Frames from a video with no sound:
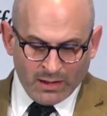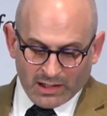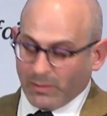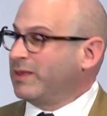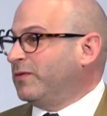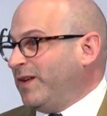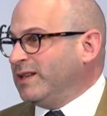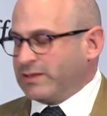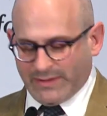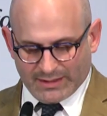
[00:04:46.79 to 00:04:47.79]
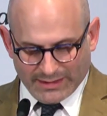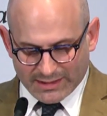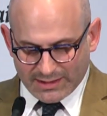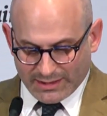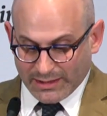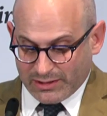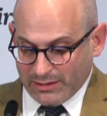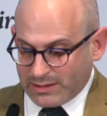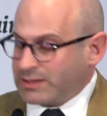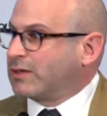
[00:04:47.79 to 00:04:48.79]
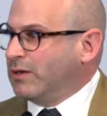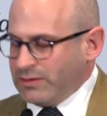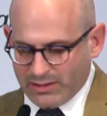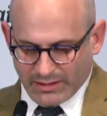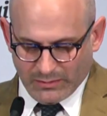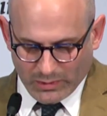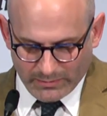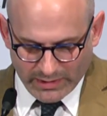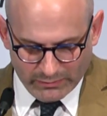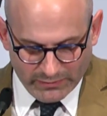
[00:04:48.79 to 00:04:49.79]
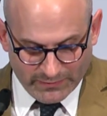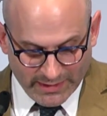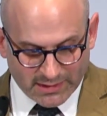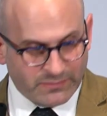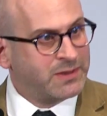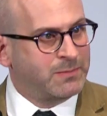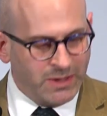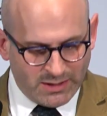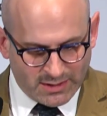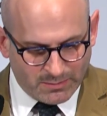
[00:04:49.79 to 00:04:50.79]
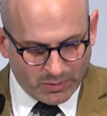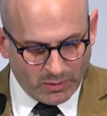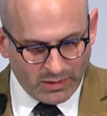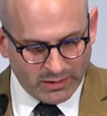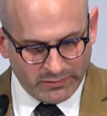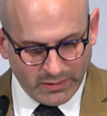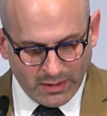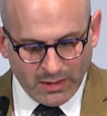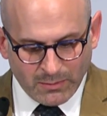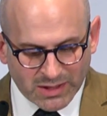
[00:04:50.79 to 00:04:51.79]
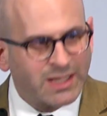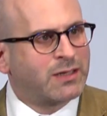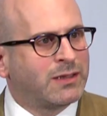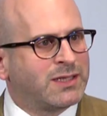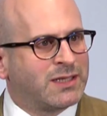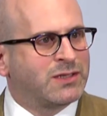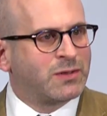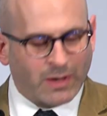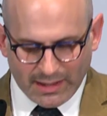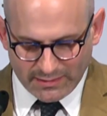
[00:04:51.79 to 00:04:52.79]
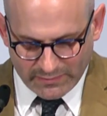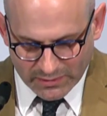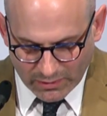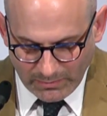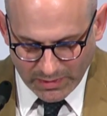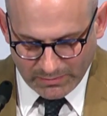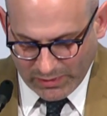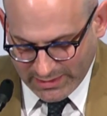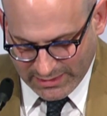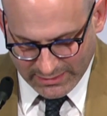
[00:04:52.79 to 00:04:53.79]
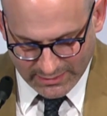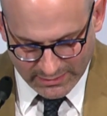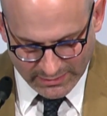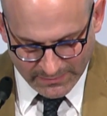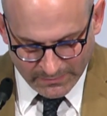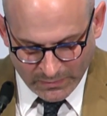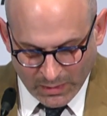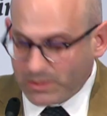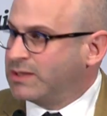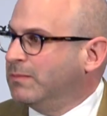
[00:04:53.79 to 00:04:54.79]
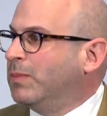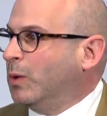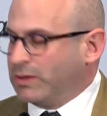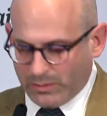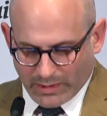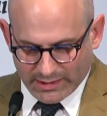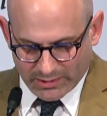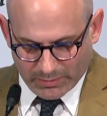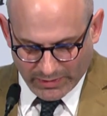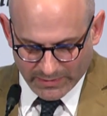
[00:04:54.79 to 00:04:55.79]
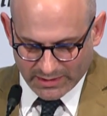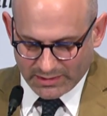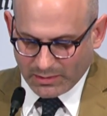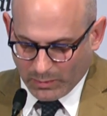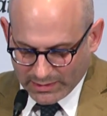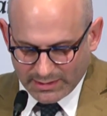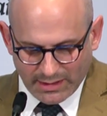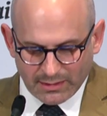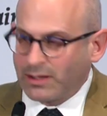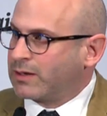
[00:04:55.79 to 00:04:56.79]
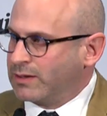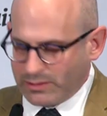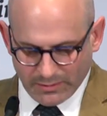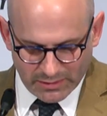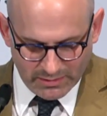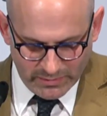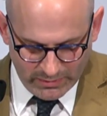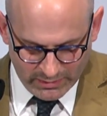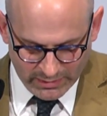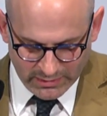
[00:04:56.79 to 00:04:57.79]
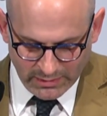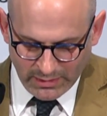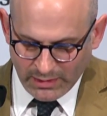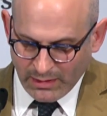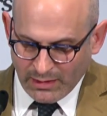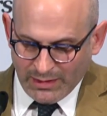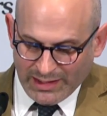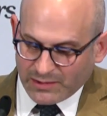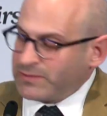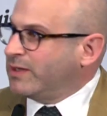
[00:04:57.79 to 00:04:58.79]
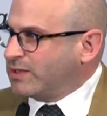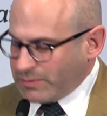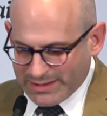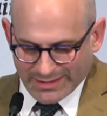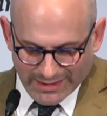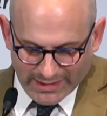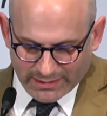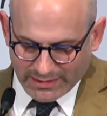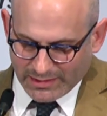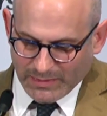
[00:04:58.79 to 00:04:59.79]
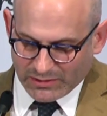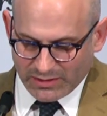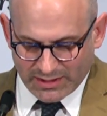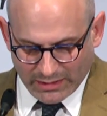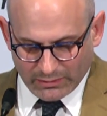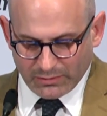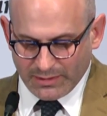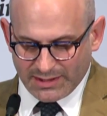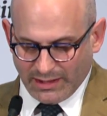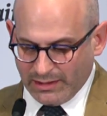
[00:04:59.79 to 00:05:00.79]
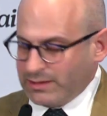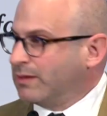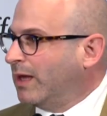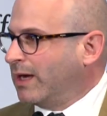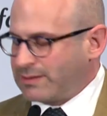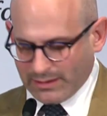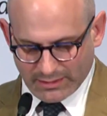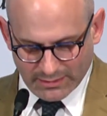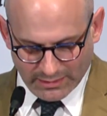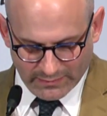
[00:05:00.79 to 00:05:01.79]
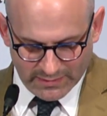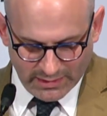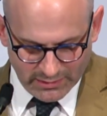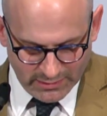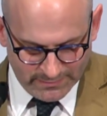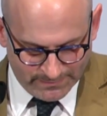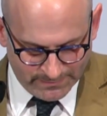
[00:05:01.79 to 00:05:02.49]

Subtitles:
Now, on the face of it, the legislation looks encouraging, and one might reflexively be supportive, particularly since the rise of the Trump presidency, which has emboldened white supremacists to once again target Jewish communities. And it's for this reason likely that the measure sailed through the Senate in the last legislative session.